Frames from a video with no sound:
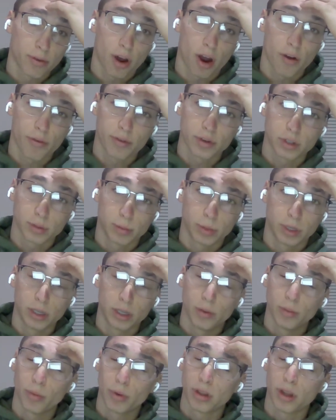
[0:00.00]
offers meet
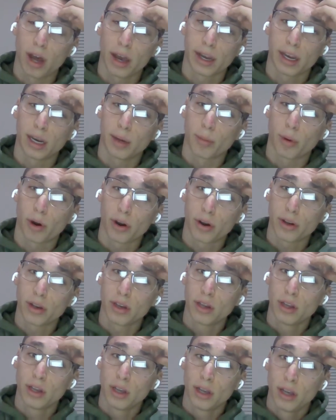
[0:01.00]
with Lockheed Martin.
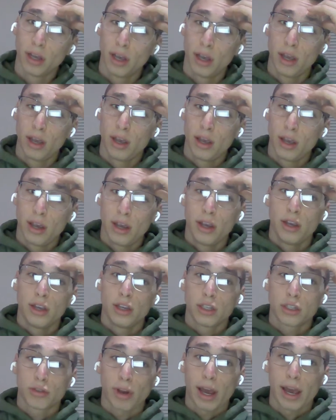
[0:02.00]

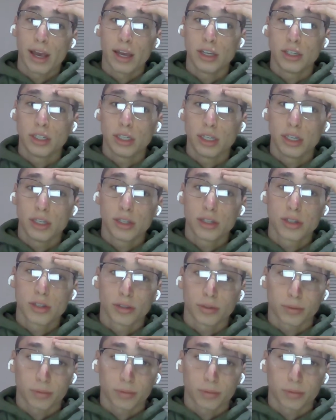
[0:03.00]
Strategies,